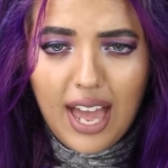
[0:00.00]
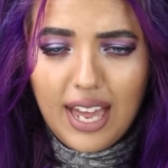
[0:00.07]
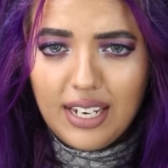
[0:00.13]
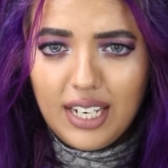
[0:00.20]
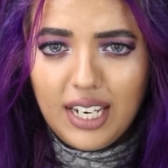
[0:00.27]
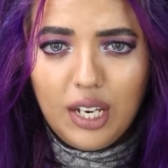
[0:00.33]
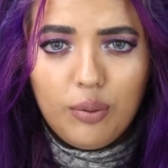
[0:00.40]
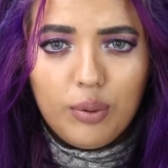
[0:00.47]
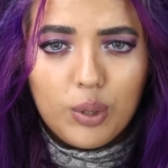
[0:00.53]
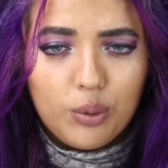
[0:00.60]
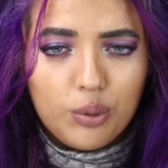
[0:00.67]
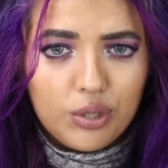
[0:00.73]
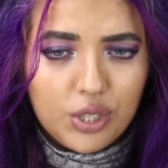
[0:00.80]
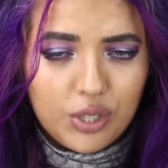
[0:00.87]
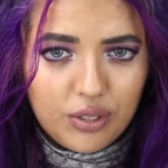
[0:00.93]
and he would
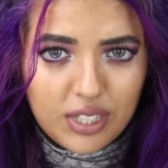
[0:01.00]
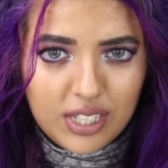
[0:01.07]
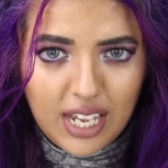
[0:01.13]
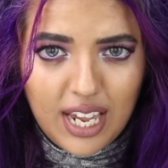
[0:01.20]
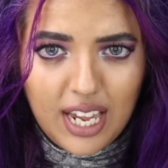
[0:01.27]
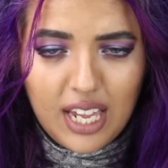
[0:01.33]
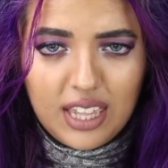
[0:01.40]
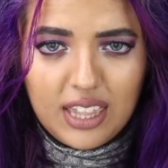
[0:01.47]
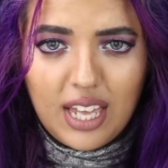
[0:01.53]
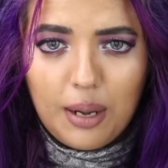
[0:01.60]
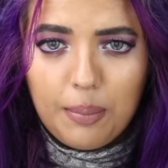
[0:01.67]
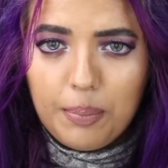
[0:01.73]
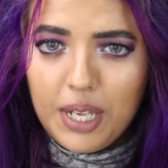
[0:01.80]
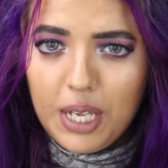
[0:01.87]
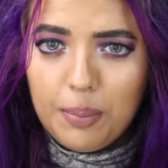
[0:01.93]
also say
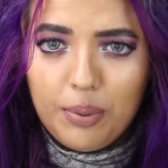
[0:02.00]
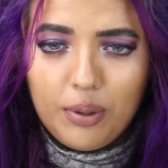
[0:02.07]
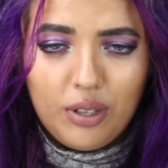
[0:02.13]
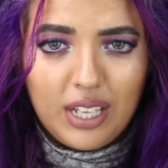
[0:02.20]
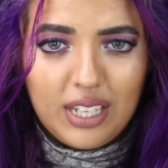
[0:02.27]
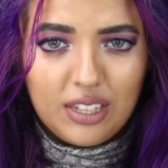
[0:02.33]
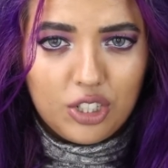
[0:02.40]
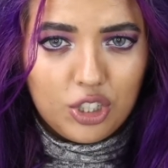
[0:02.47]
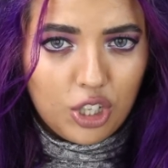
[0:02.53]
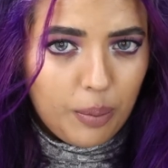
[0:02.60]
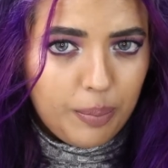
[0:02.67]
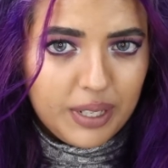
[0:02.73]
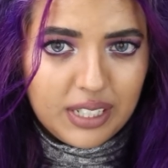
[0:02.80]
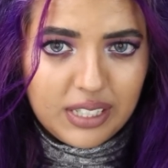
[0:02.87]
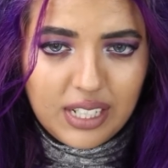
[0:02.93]
that people in the
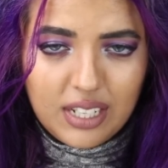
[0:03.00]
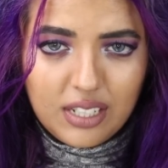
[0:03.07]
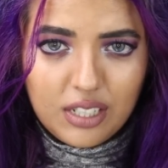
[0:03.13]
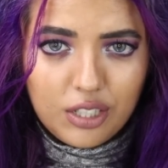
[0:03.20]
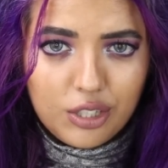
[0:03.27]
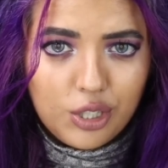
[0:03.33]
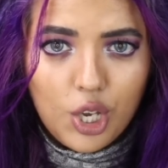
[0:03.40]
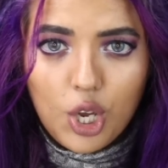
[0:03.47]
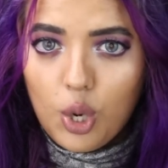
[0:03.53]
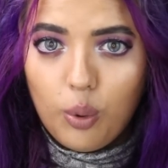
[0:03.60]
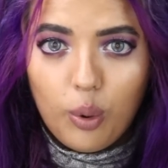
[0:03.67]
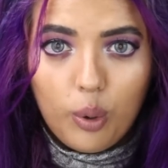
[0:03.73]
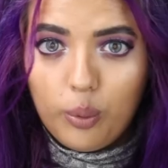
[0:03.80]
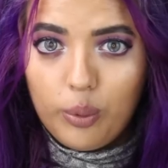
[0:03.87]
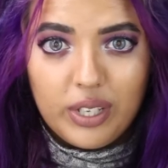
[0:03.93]
shopping centers
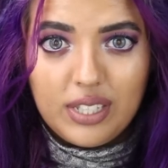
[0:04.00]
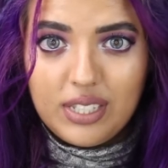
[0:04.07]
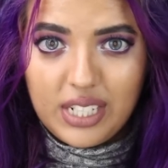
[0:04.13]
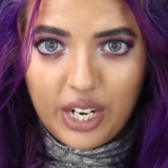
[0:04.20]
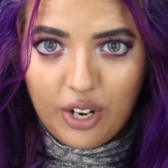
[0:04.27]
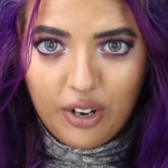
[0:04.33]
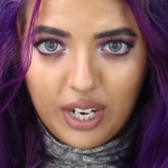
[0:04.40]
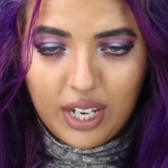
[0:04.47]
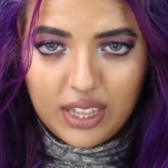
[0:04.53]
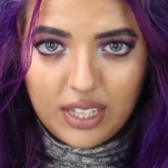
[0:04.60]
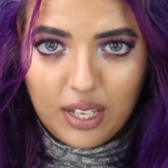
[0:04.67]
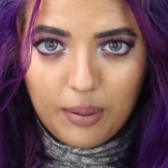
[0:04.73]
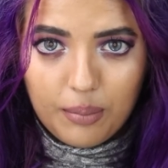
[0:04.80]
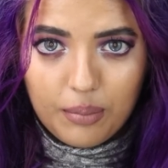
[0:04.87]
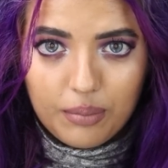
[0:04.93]
were always staring
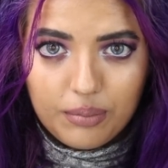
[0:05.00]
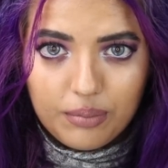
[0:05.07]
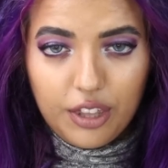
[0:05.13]
at them.